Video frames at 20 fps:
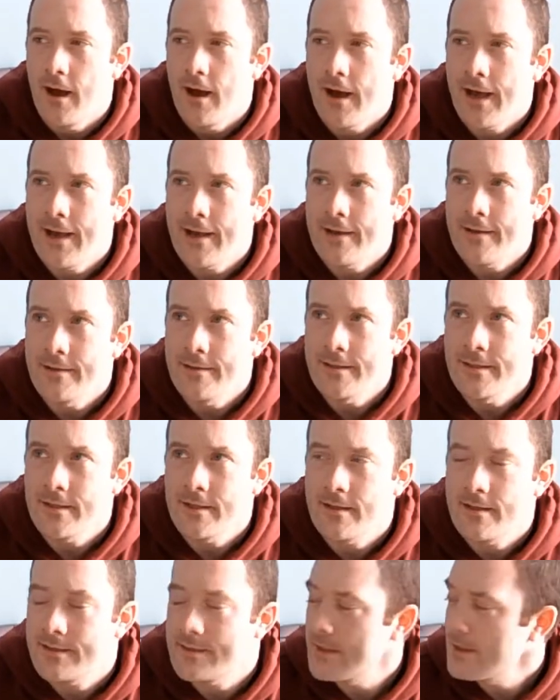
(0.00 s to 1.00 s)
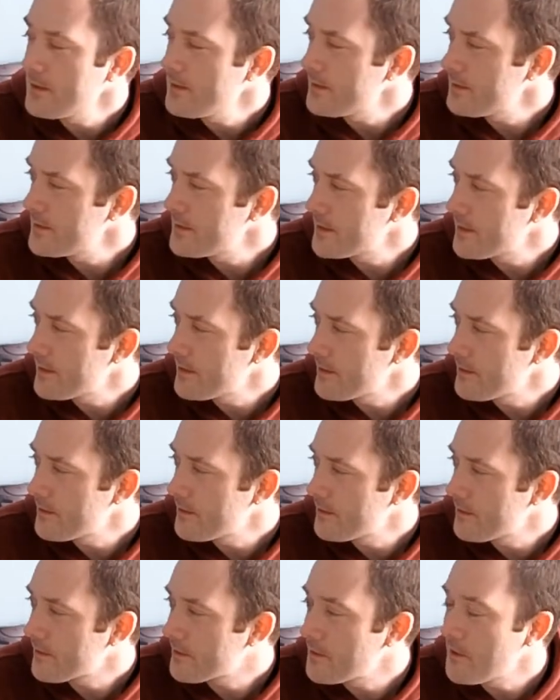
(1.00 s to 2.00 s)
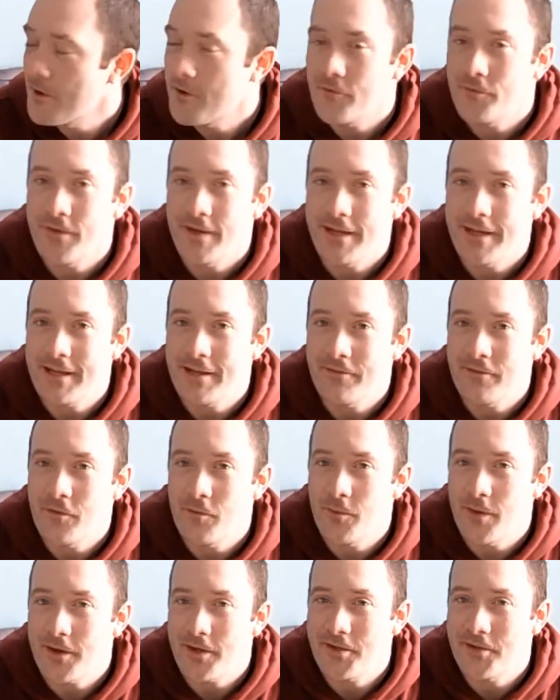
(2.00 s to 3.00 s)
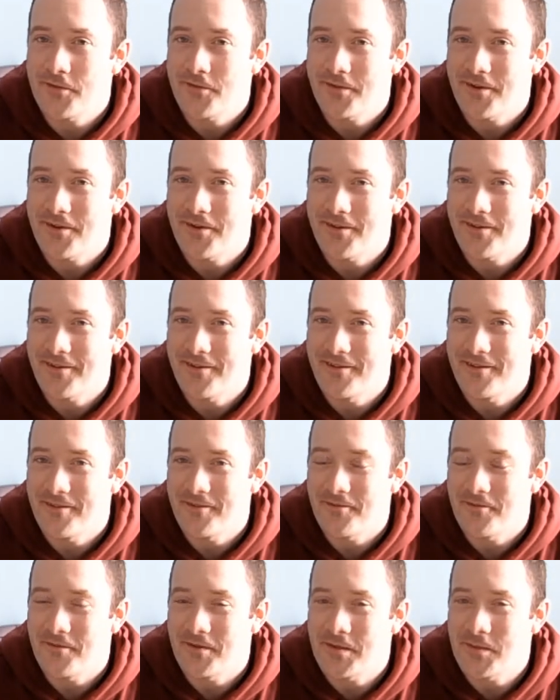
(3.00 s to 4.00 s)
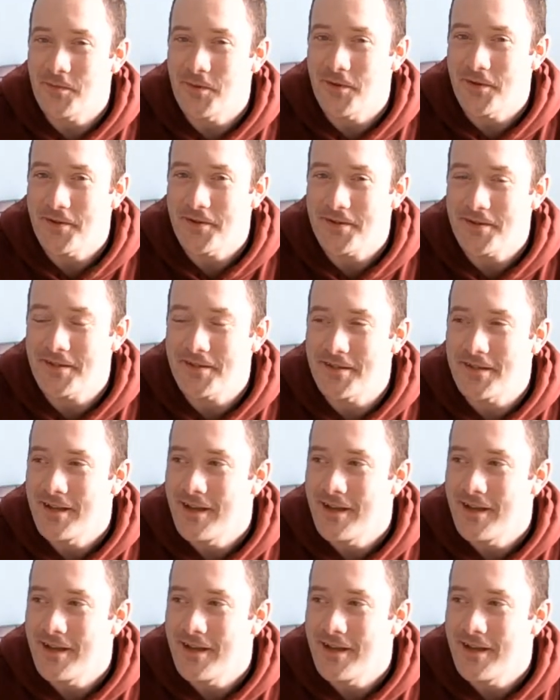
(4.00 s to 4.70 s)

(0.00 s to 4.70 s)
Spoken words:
and seeing as I can't really give you much of a response,